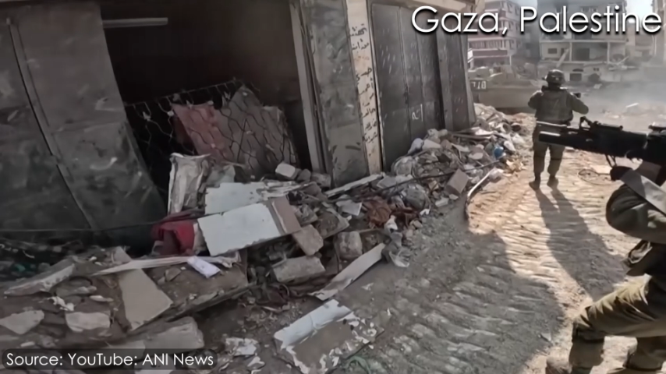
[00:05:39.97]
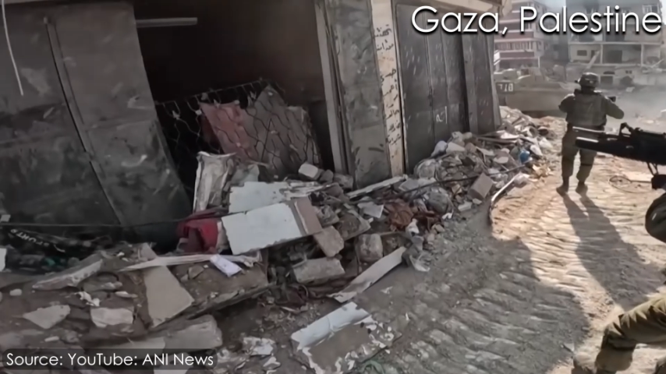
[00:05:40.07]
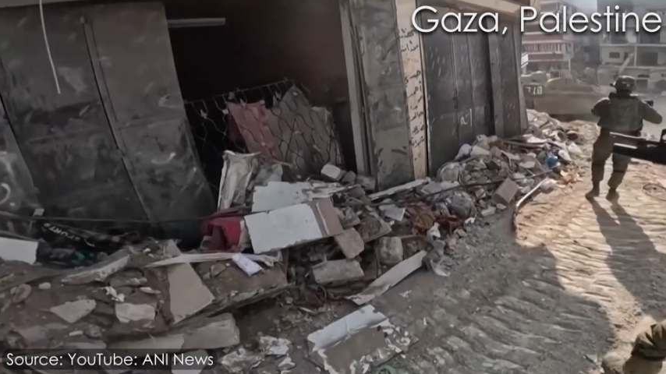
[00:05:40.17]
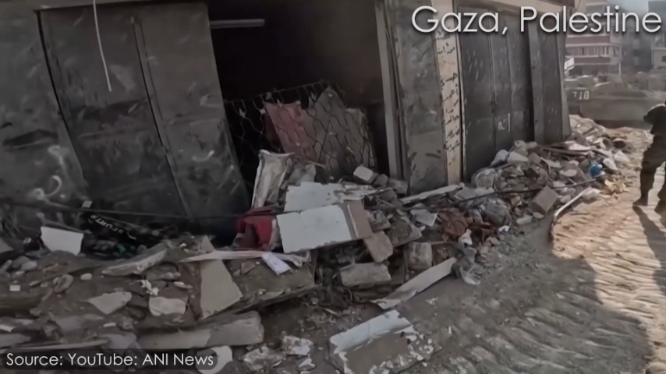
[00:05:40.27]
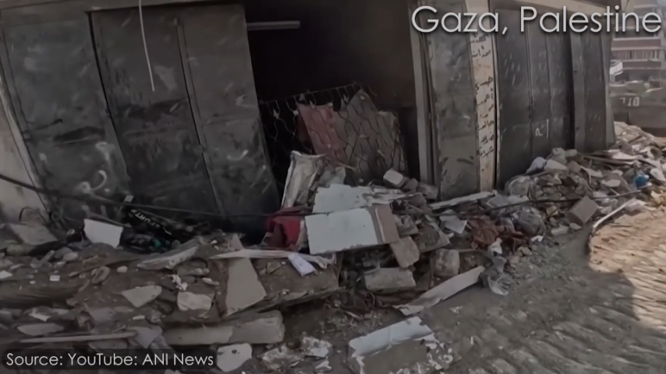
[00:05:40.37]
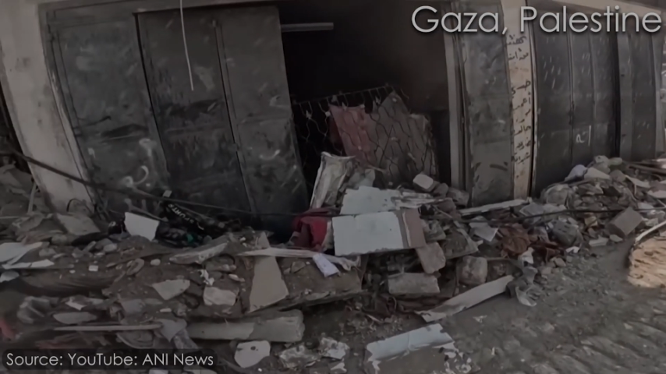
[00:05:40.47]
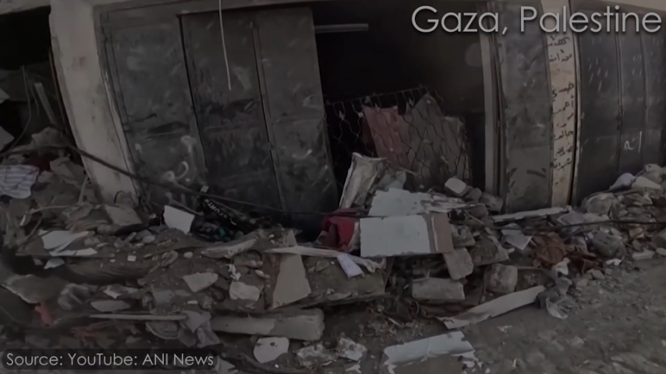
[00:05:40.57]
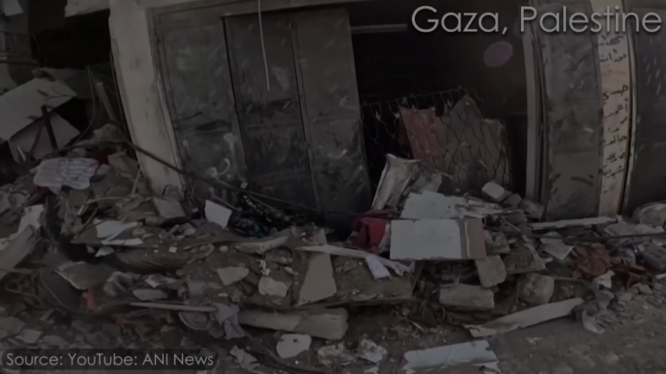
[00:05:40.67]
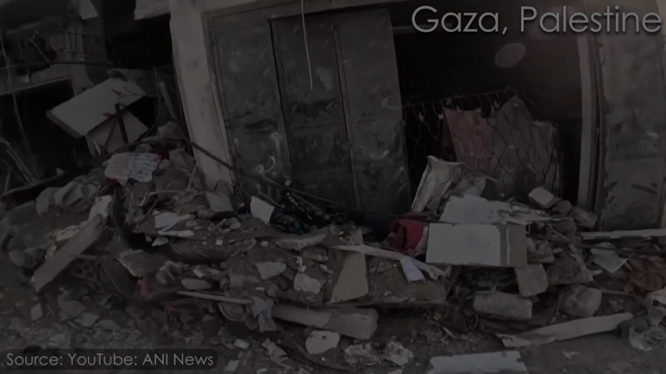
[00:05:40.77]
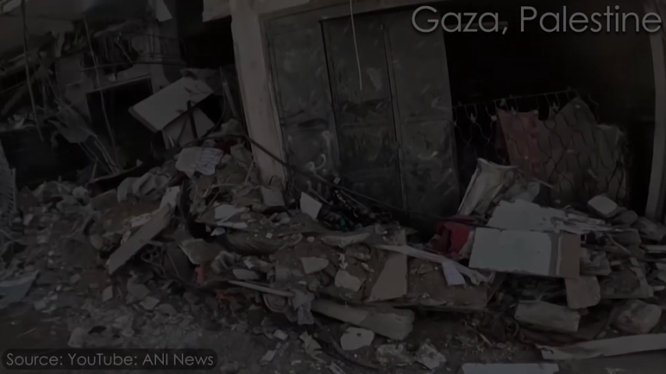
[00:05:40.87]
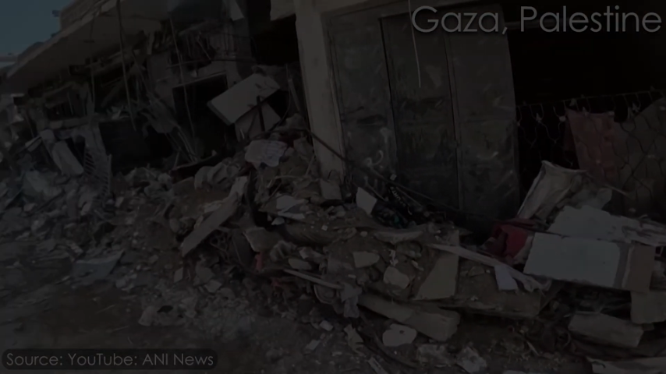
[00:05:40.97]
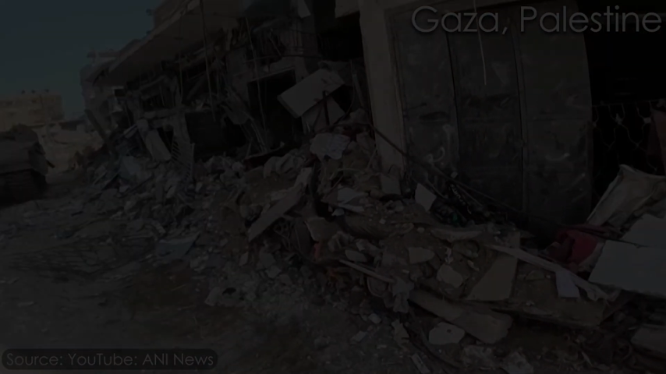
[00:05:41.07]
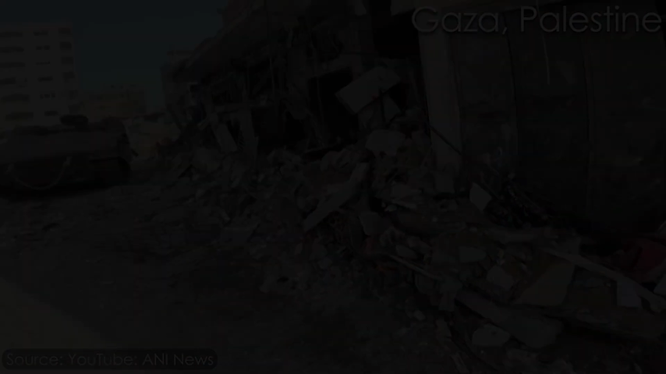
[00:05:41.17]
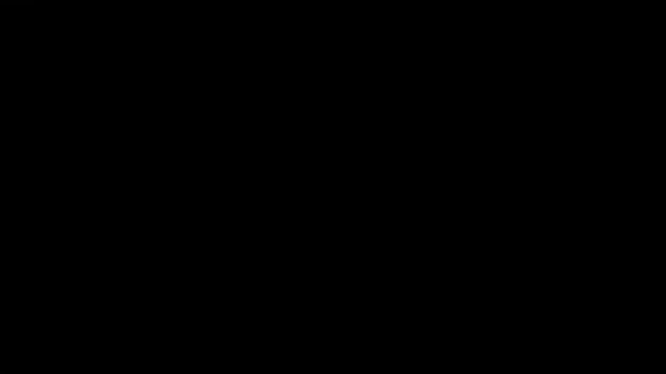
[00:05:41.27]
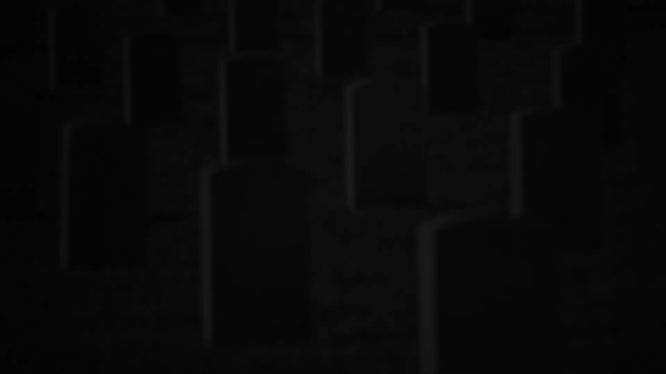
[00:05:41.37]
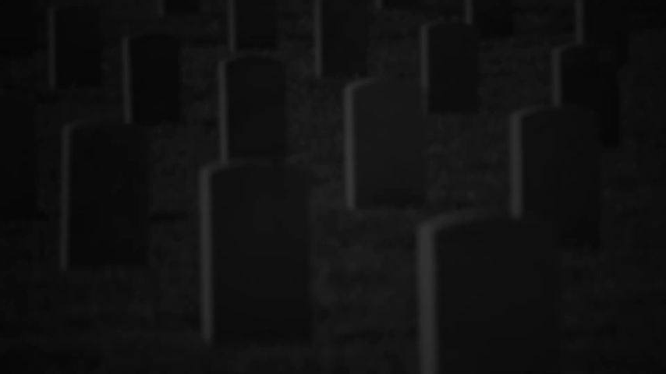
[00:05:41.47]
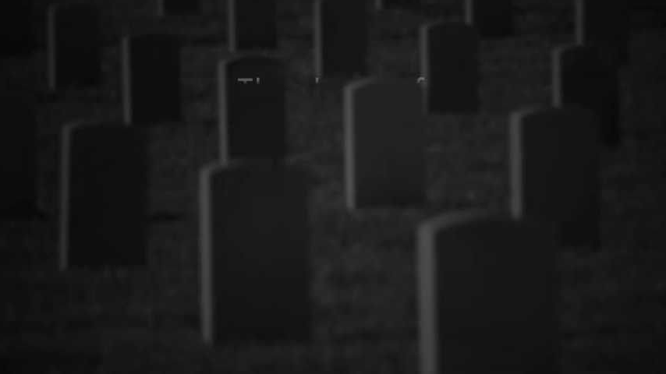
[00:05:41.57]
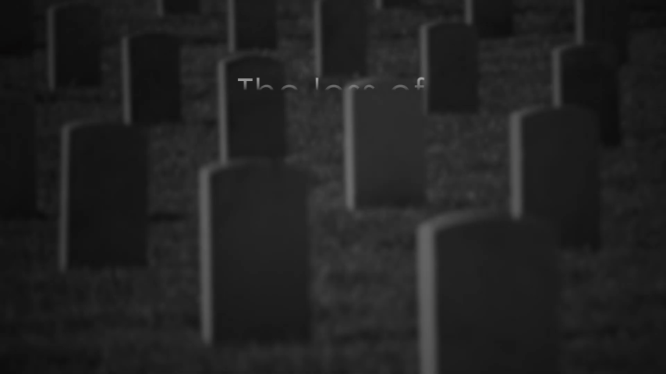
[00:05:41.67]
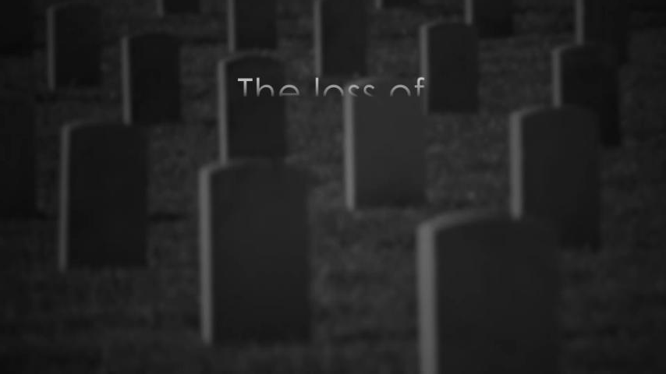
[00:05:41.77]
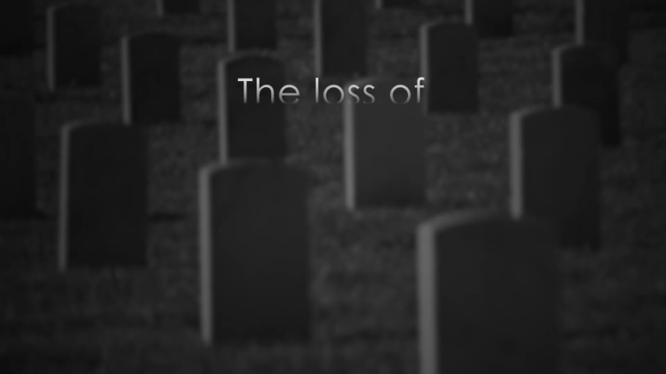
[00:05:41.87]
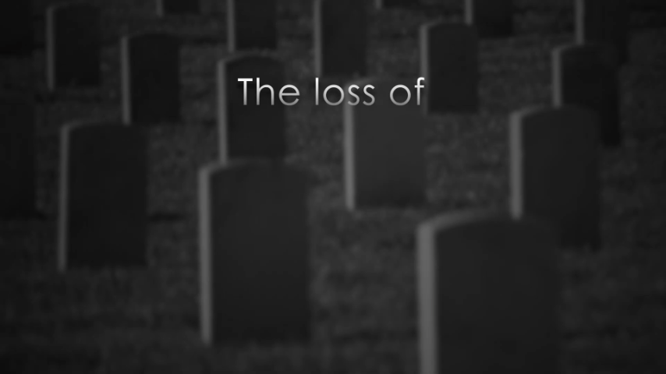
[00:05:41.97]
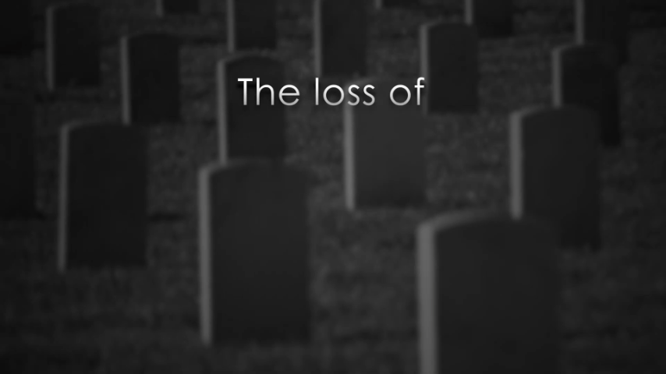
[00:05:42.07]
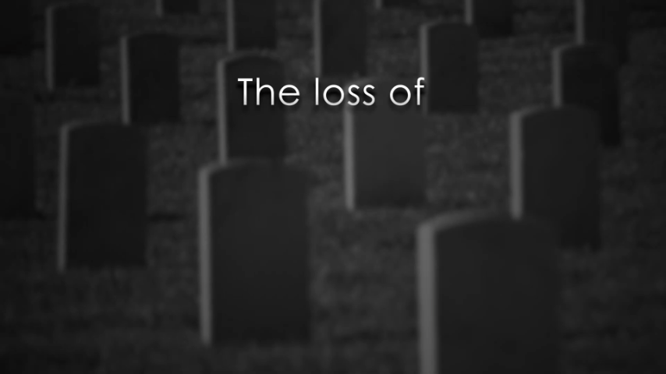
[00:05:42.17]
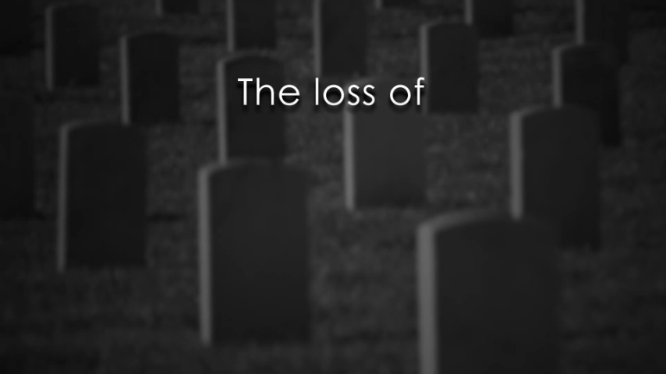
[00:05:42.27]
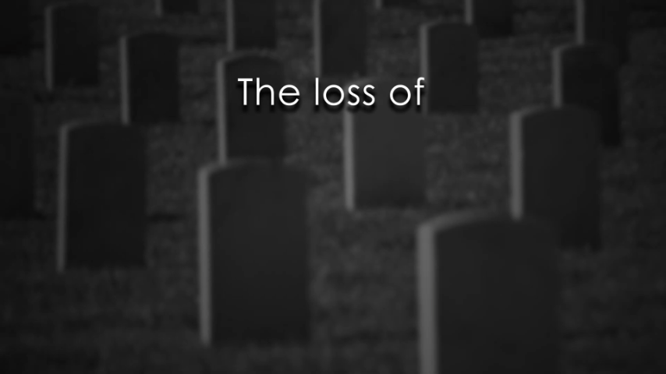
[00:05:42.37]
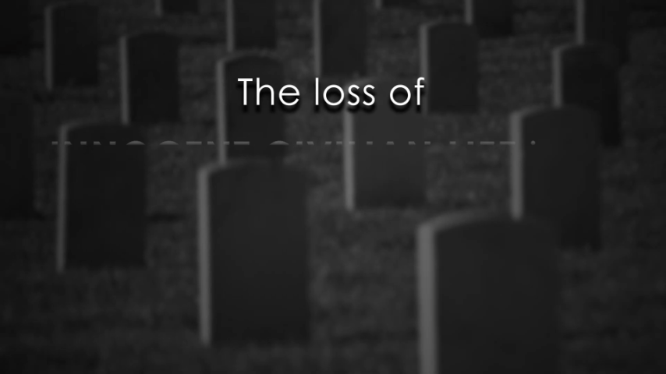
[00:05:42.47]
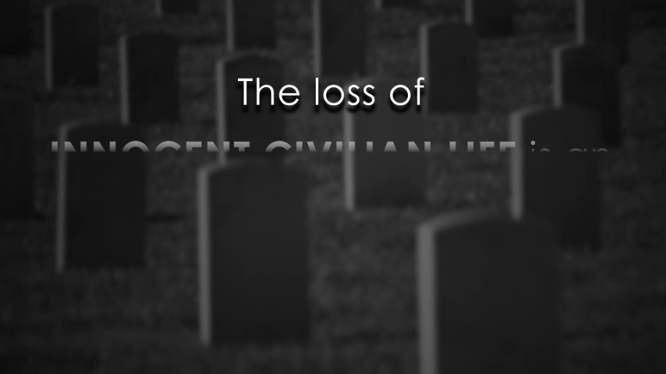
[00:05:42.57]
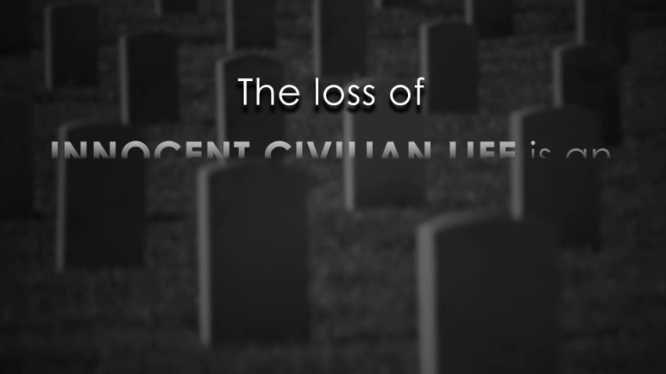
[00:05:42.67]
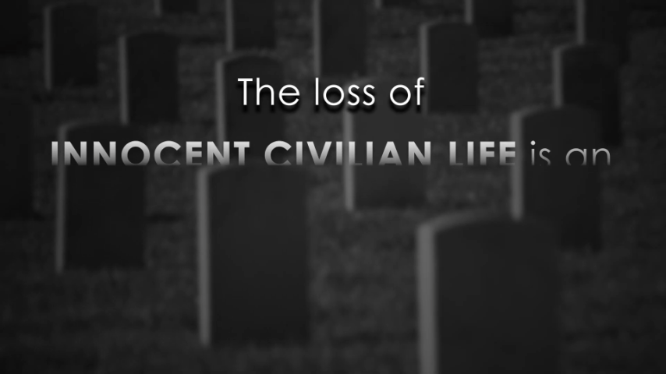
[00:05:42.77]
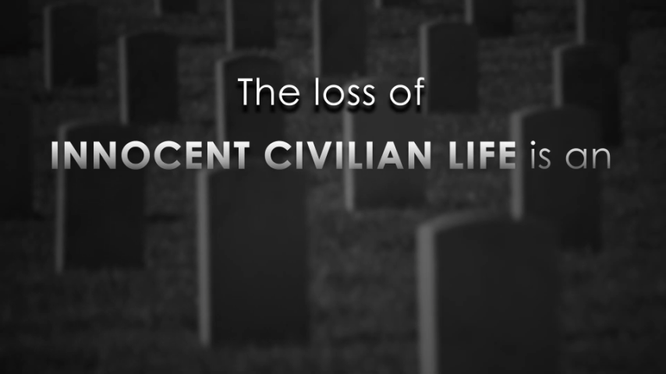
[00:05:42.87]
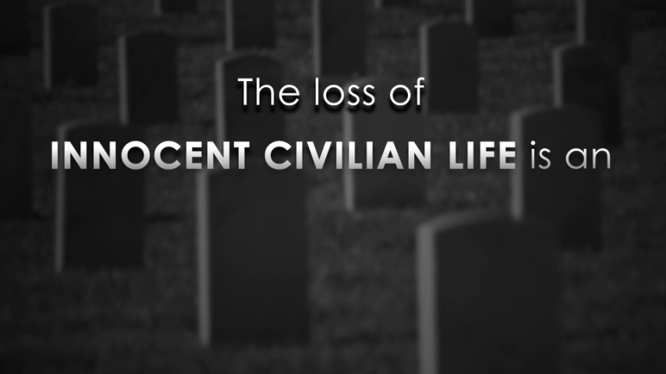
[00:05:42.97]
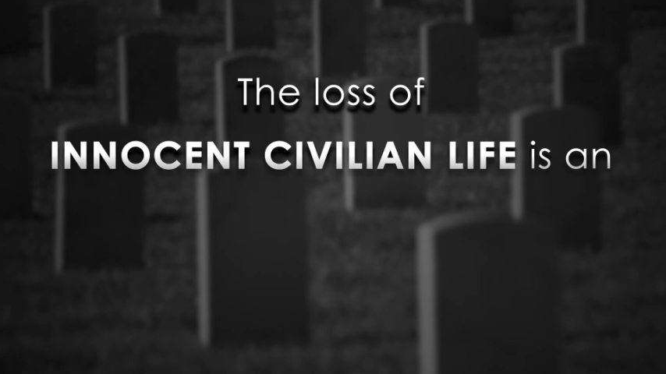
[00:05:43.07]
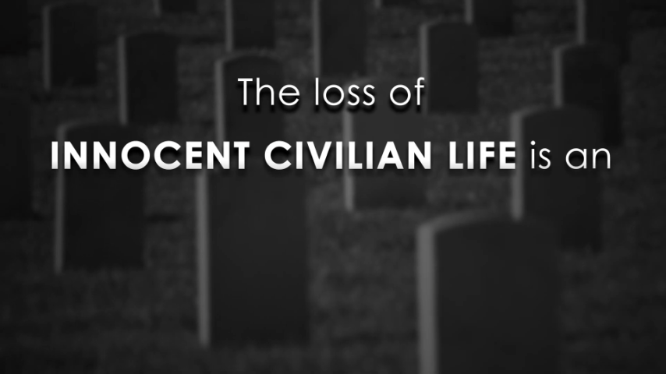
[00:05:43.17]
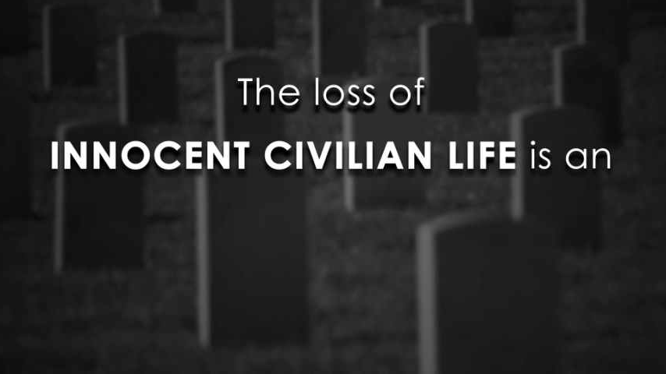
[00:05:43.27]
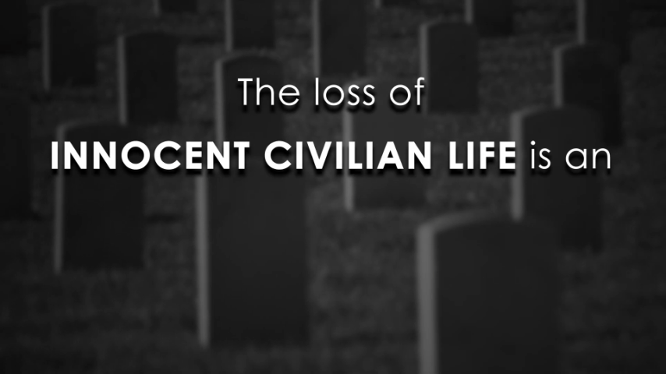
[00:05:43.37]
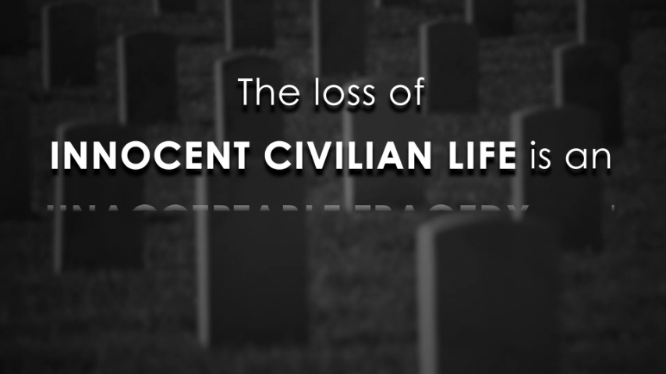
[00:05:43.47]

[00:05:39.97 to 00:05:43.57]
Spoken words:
No face is visible, so there are no lips to read.